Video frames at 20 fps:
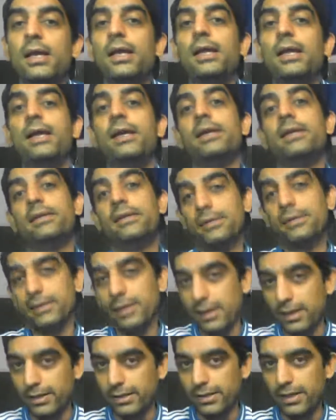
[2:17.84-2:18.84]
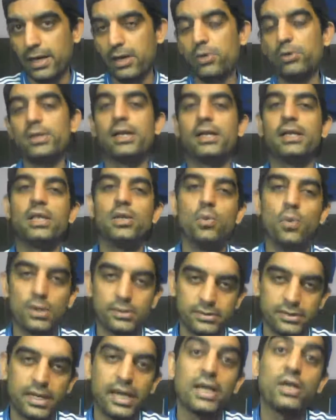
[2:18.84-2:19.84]
It turned out that he was
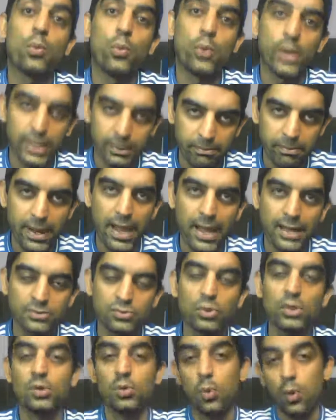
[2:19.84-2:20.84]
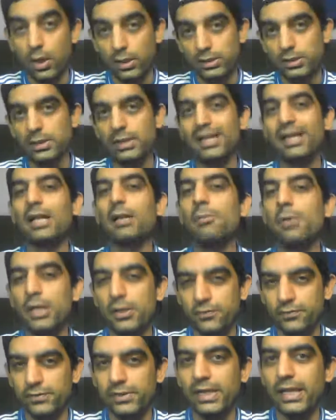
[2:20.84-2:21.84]
the right wing back. So it was a little bit
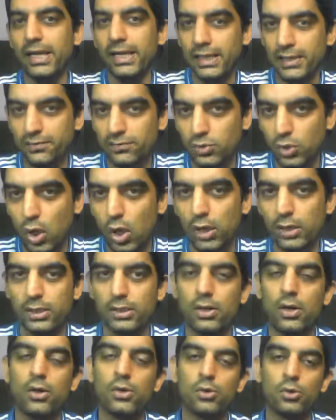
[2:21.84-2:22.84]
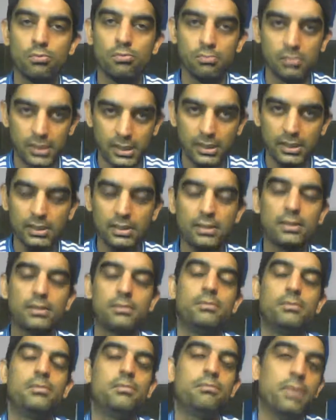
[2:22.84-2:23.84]
of negative thought according to me.
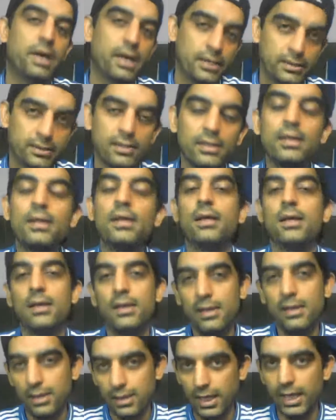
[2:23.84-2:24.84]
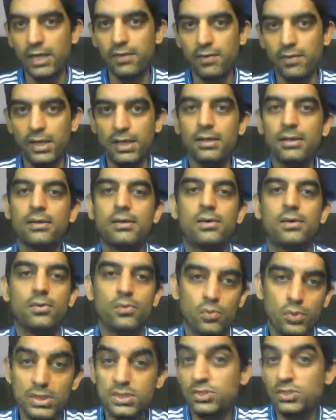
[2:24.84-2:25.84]
But anyway,
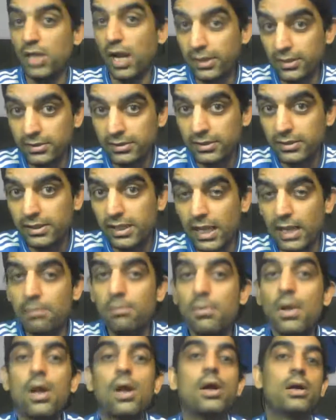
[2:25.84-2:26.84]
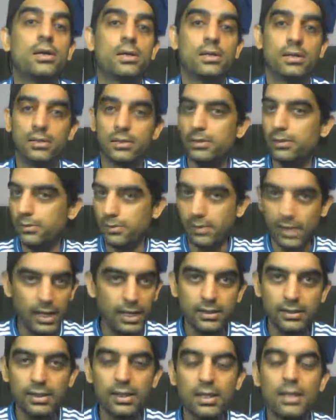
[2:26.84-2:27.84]
we started the game
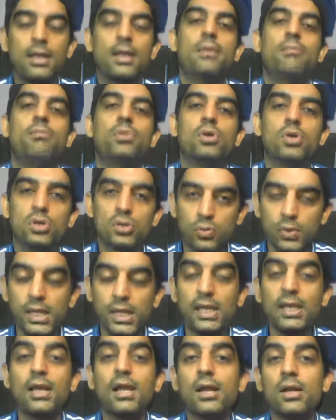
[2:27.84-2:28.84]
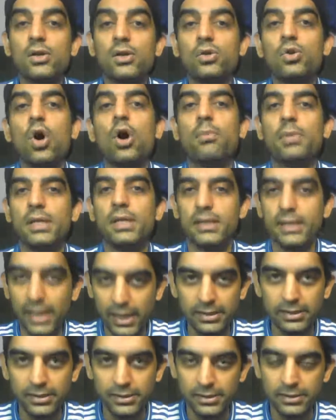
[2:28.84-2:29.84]
great because we
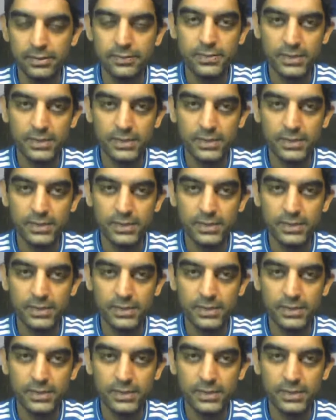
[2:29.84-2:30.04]
dominated.